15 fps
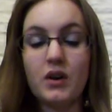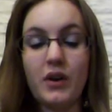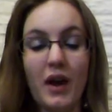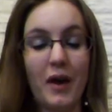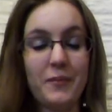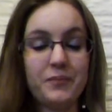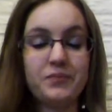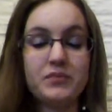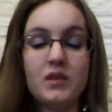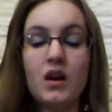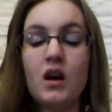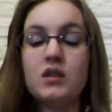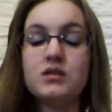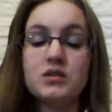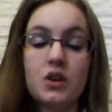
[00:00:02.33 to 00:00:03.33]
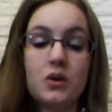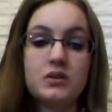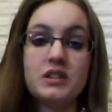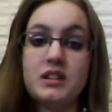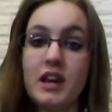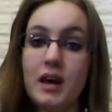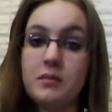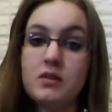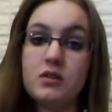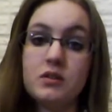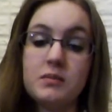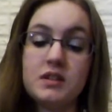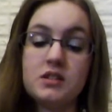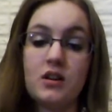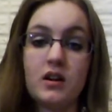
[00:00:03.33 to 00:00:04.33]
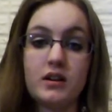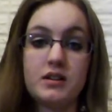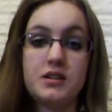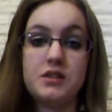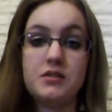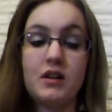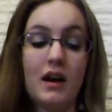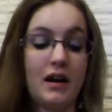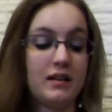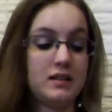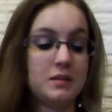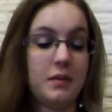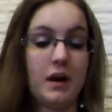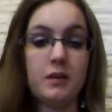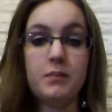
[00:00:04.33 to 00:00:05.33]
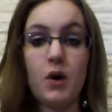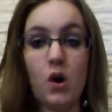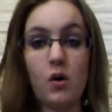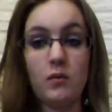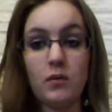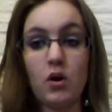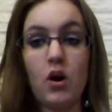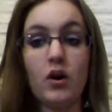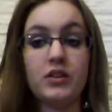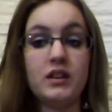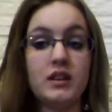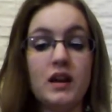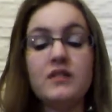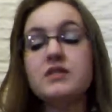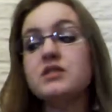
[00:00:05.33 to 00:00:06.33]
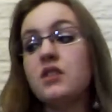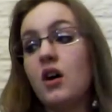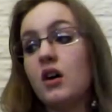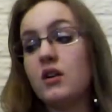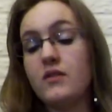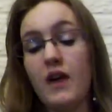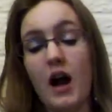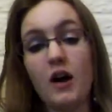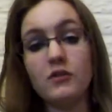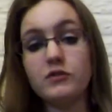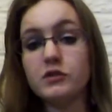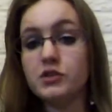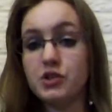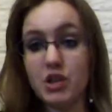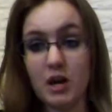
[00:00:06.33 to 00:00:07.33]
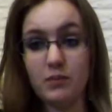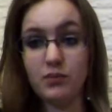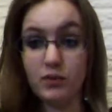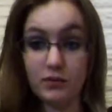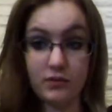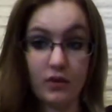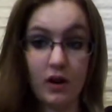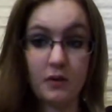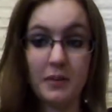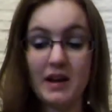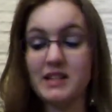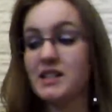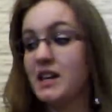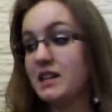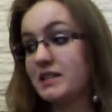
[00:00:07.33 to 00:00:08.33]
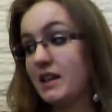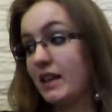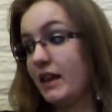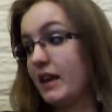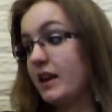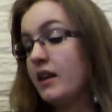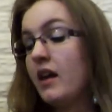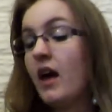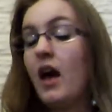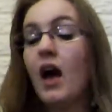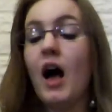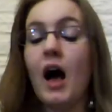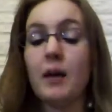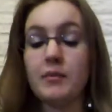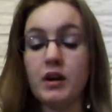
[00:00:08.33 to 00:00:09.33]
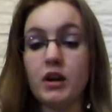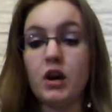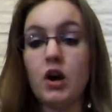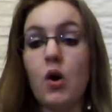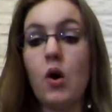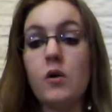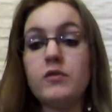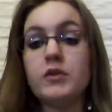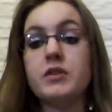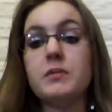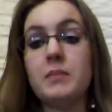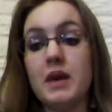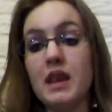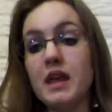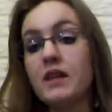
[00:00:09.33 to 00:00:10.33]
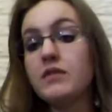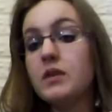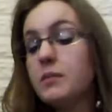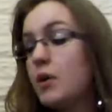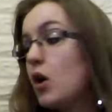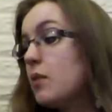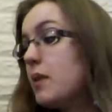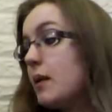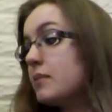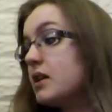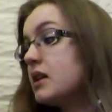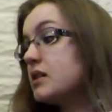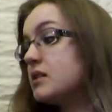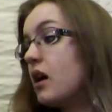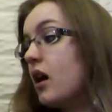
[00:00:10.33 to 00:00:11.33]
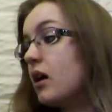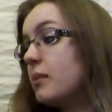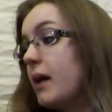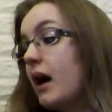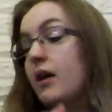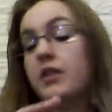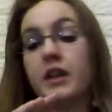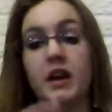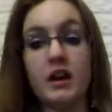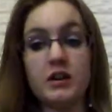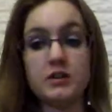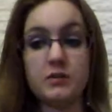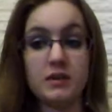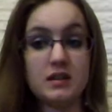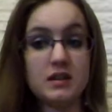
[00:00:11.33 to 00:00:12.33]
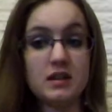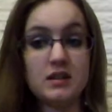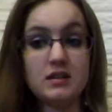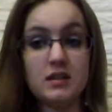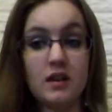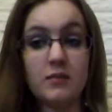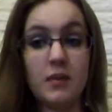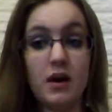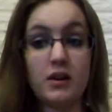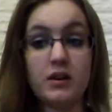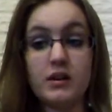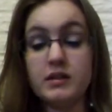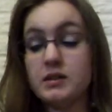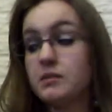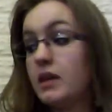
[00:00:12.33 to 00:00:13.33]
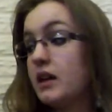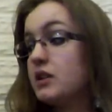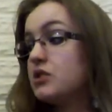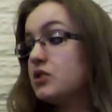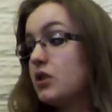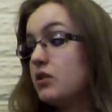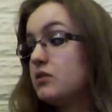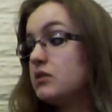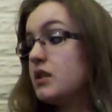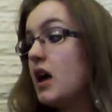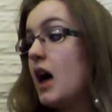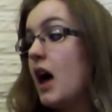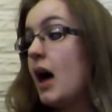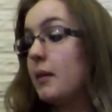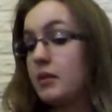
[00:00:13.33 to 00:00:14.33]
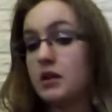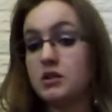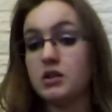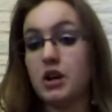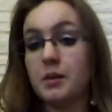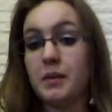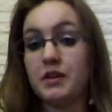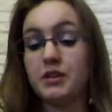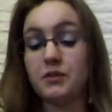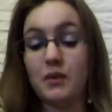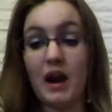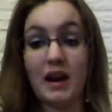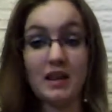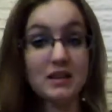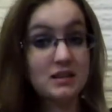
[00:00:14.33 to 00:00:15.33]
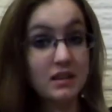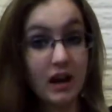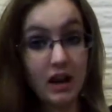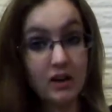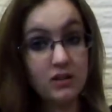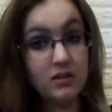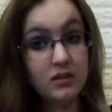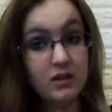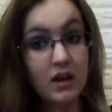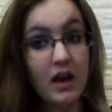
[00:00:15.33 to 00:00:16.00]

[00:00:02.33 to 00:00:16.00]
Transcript: Okay, so today I'm going to be talking to you guys about a poem called The Love Song of Alfred J. Prufrock by T.S. Eliot. I'm going to go over the meaning of the poem. I'm going to talk about the characteristics of modernism that it shows. I'm going to talk about the writing style,